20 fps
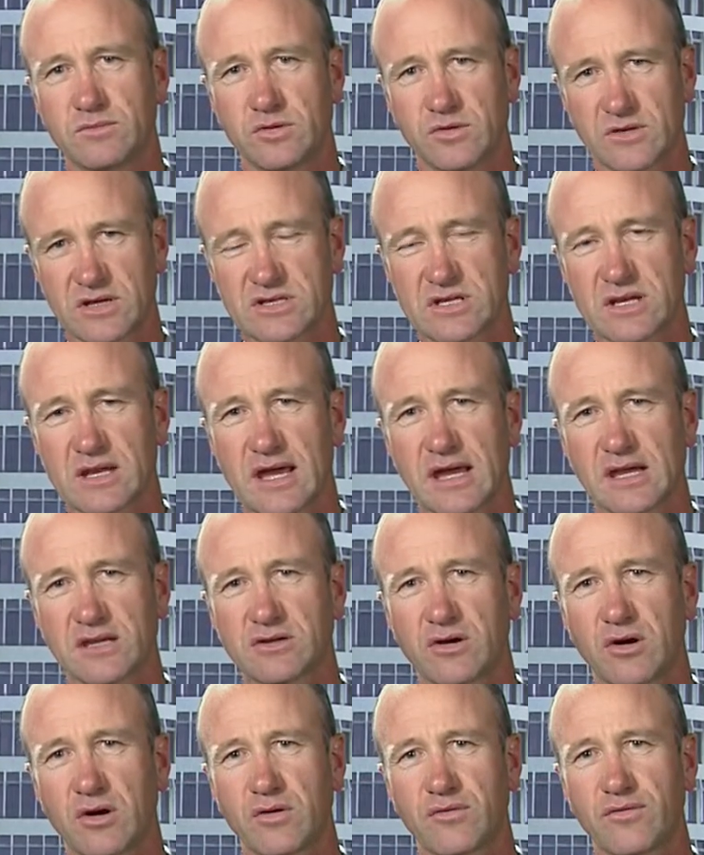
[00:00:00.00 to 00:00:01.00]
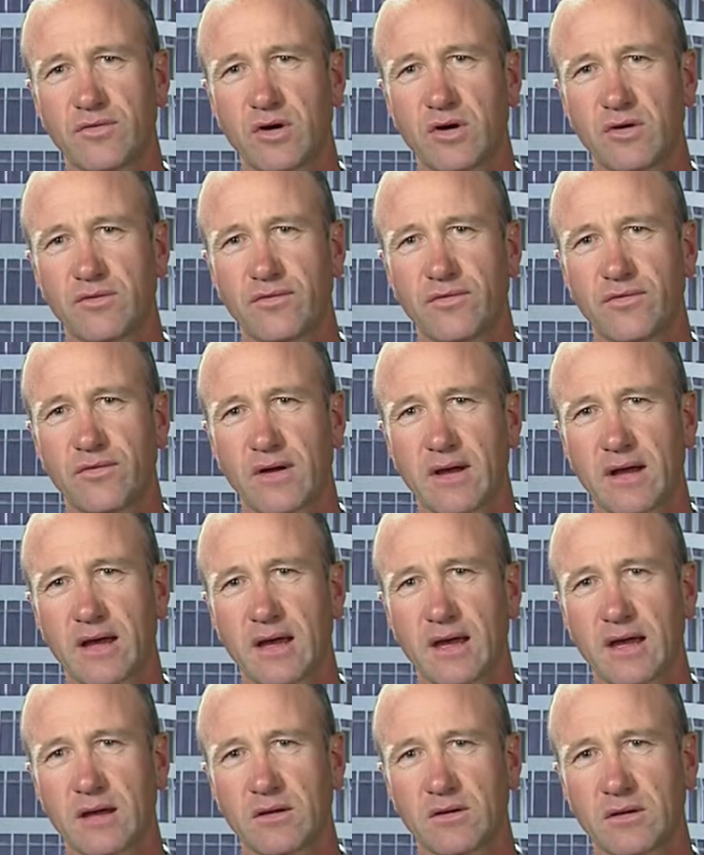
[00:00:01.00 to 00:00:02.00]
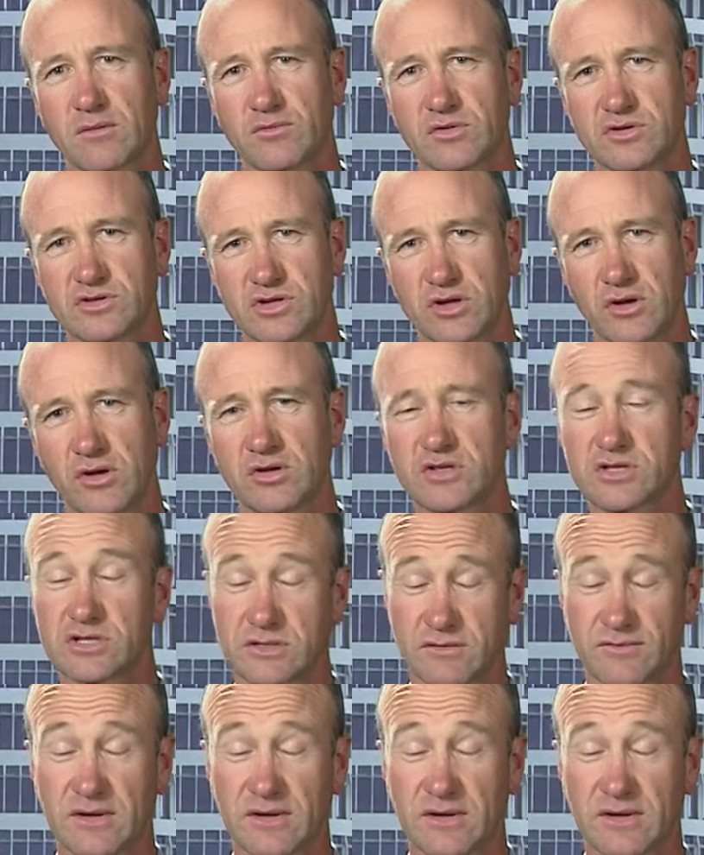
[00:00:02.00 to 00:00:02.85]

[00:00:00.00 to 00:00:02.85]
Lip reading: 2008 of returns.